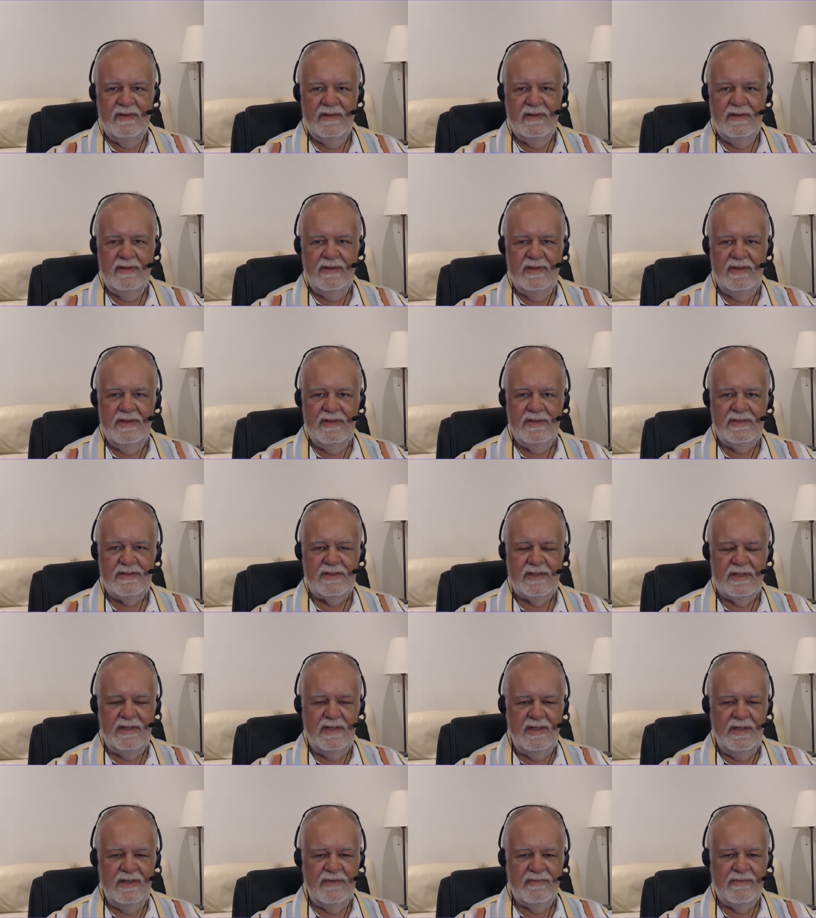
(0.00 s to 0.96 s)
It's an
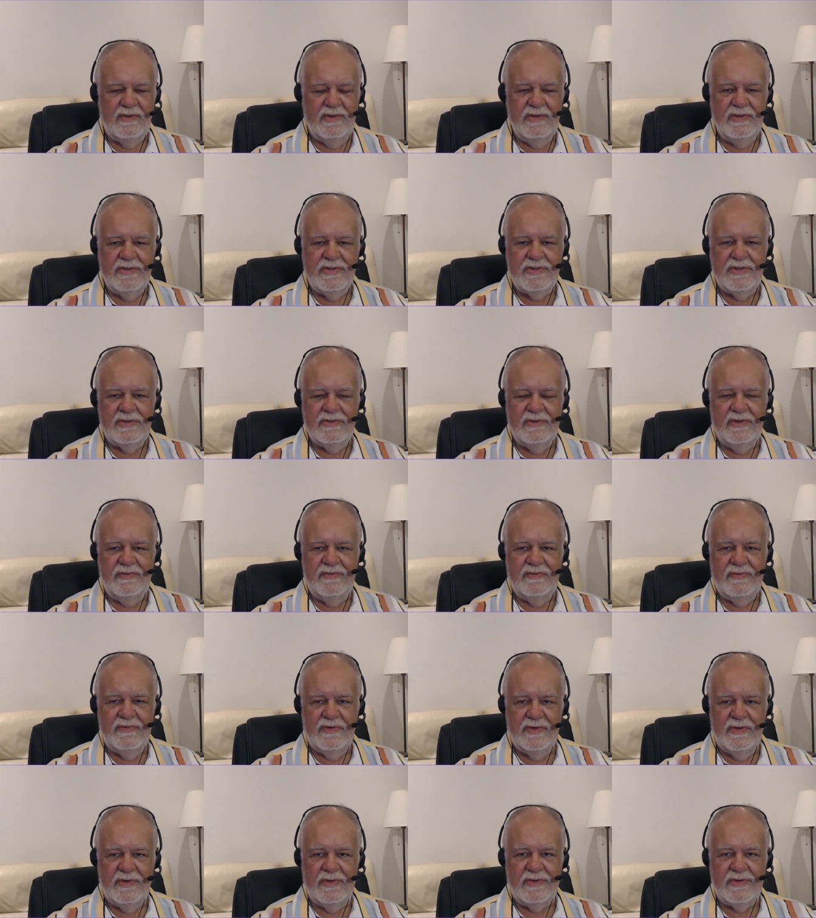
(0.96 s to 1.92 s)
evolutionary
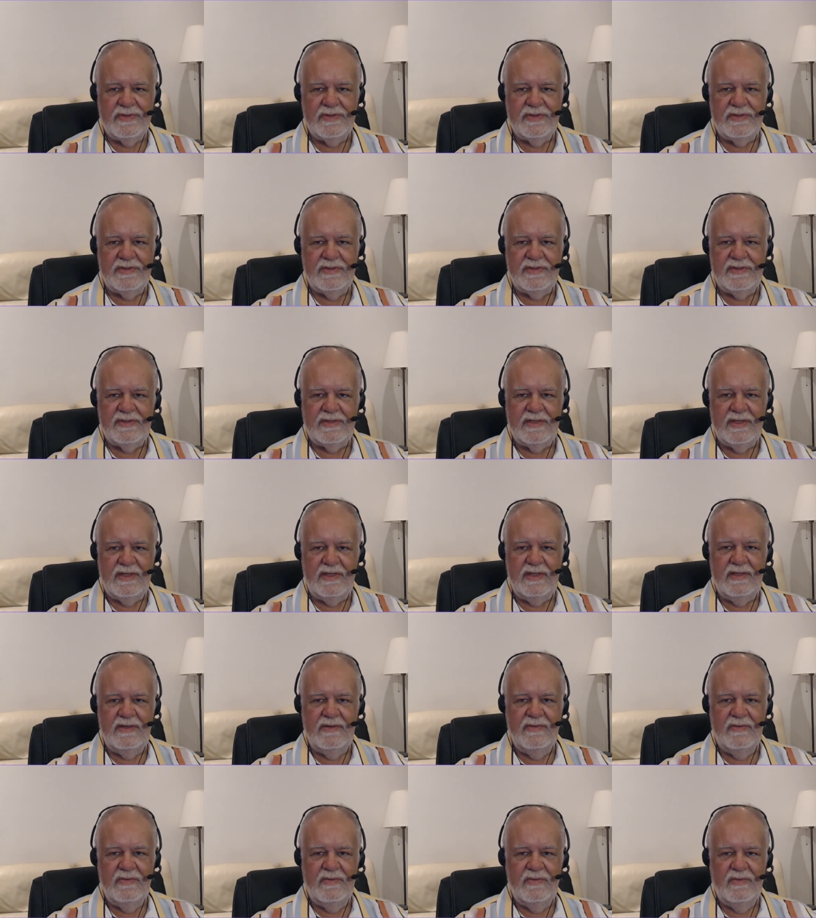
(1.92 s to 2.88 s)
force to
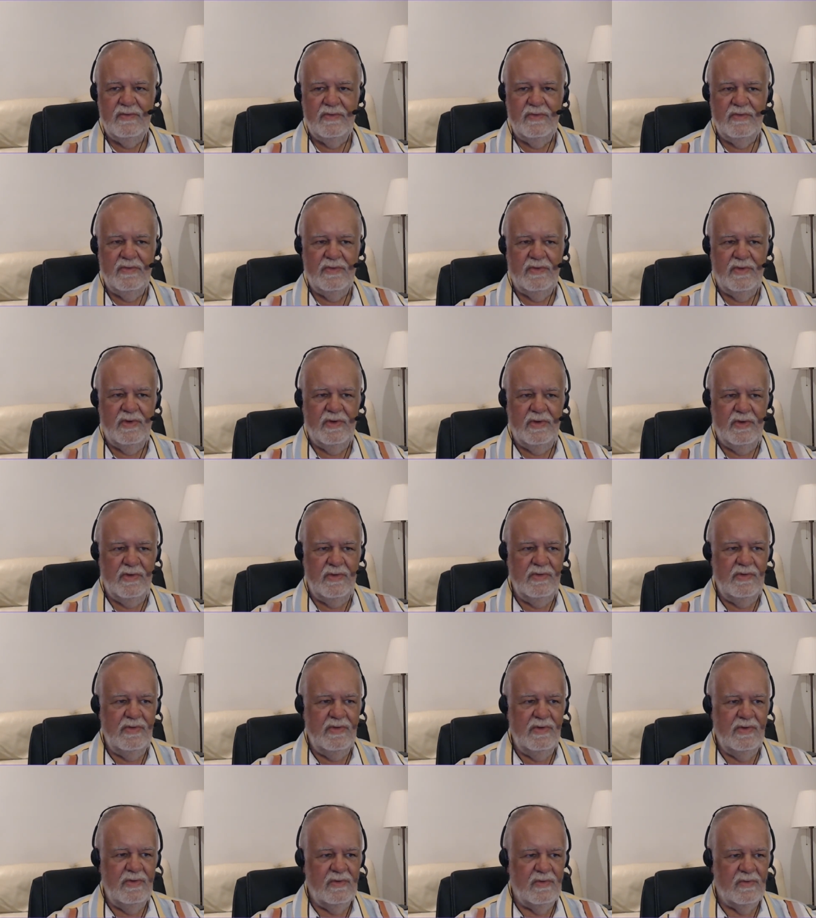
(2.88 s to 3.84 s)
see
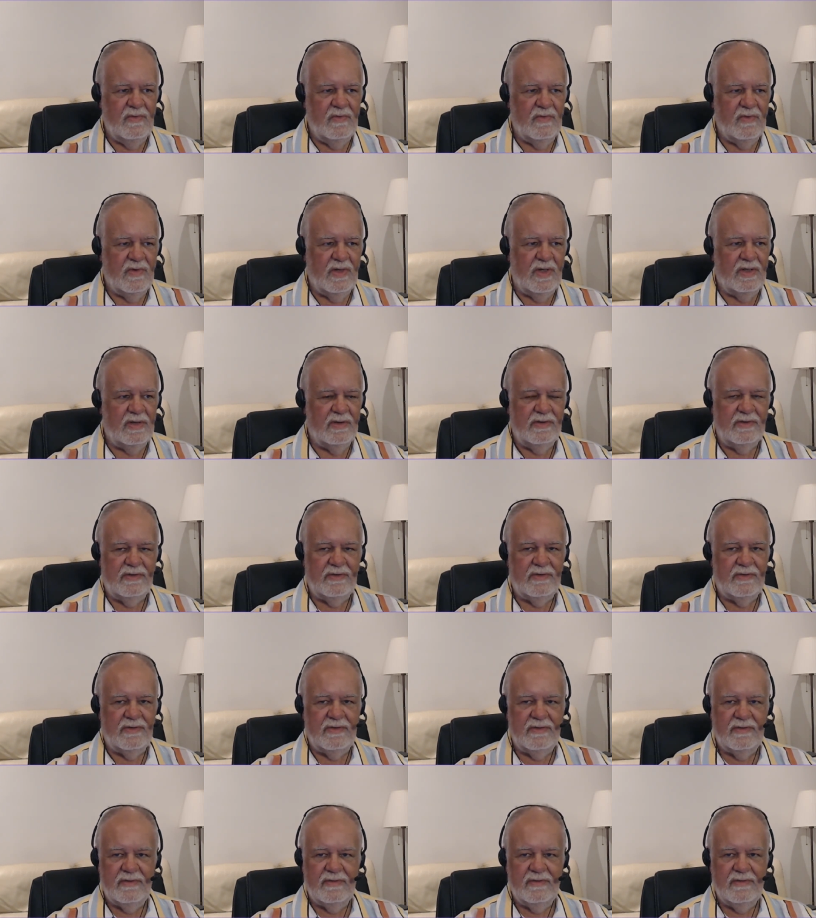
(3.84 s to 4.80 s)
who,
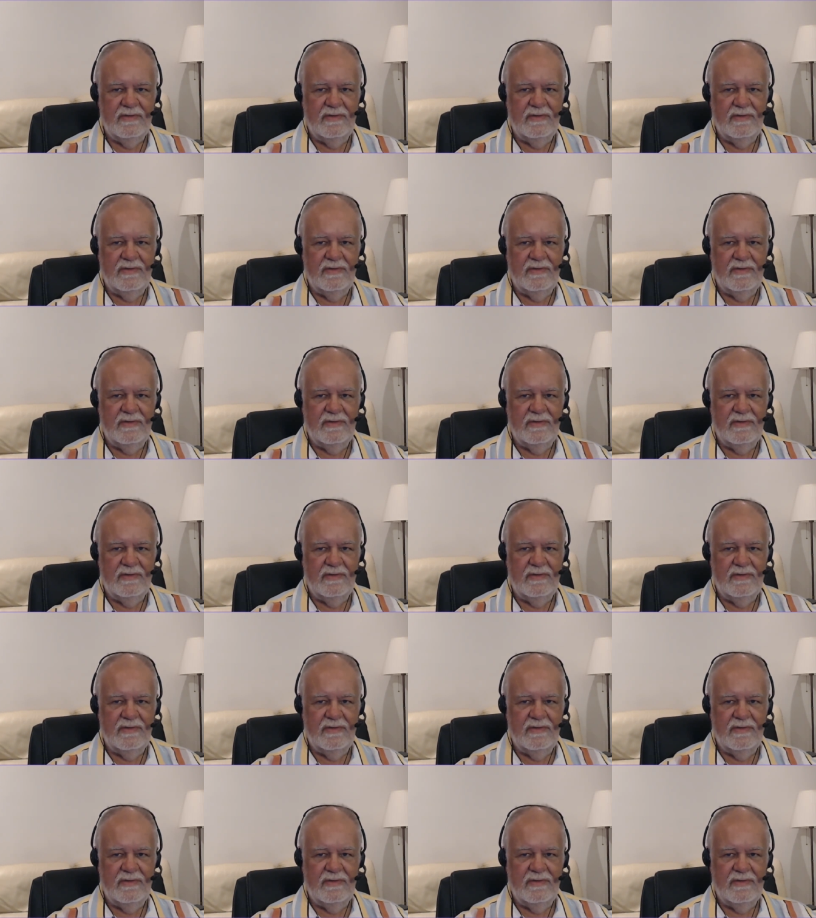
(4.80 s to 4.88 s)
what,